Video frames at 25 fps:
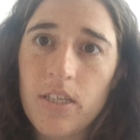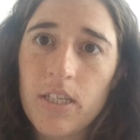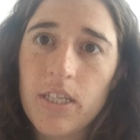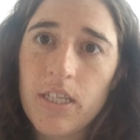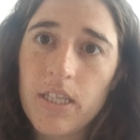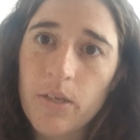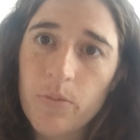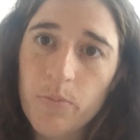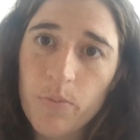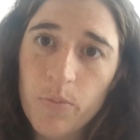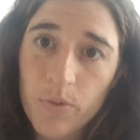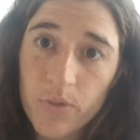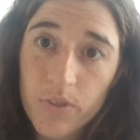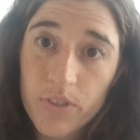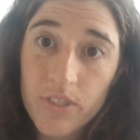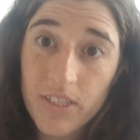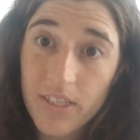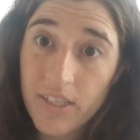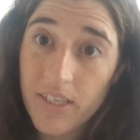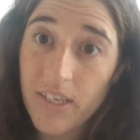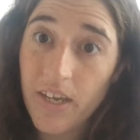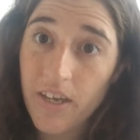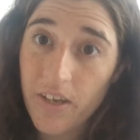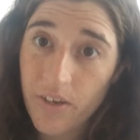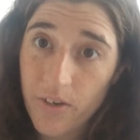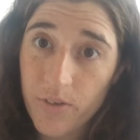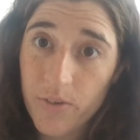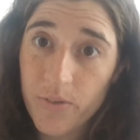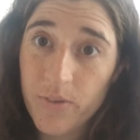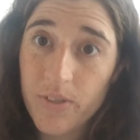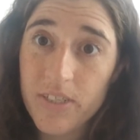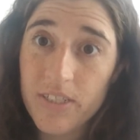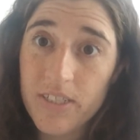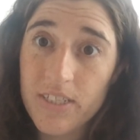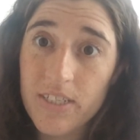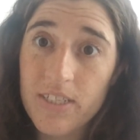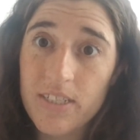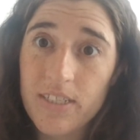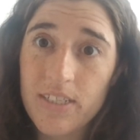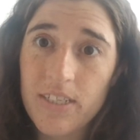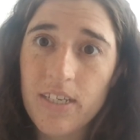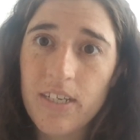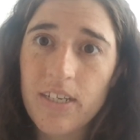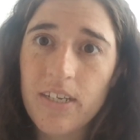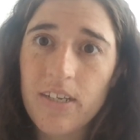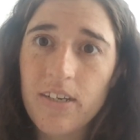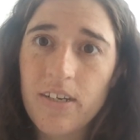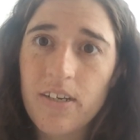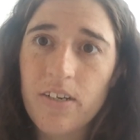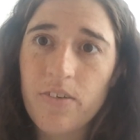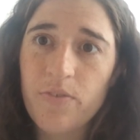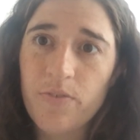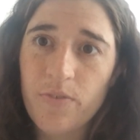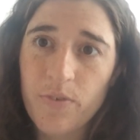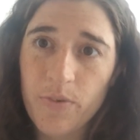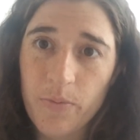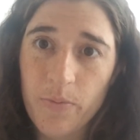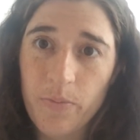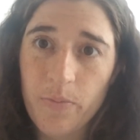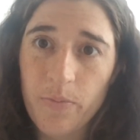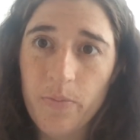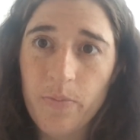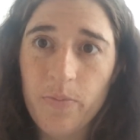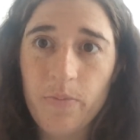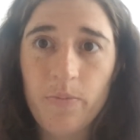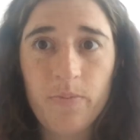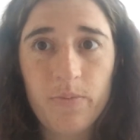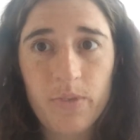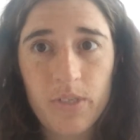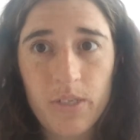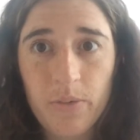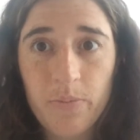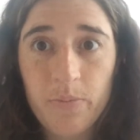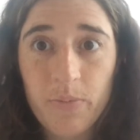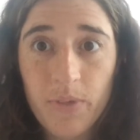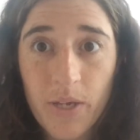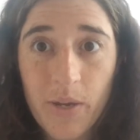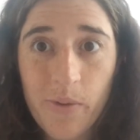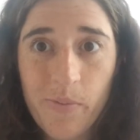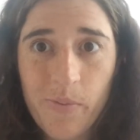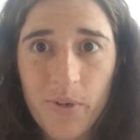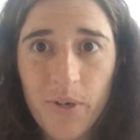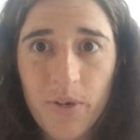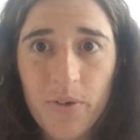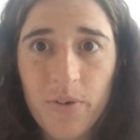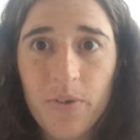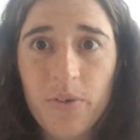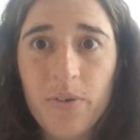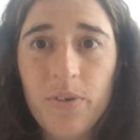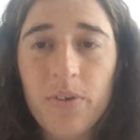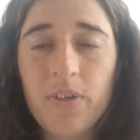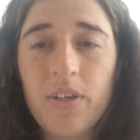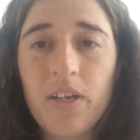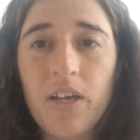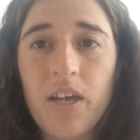The books that I own, as I said, are from some time ago,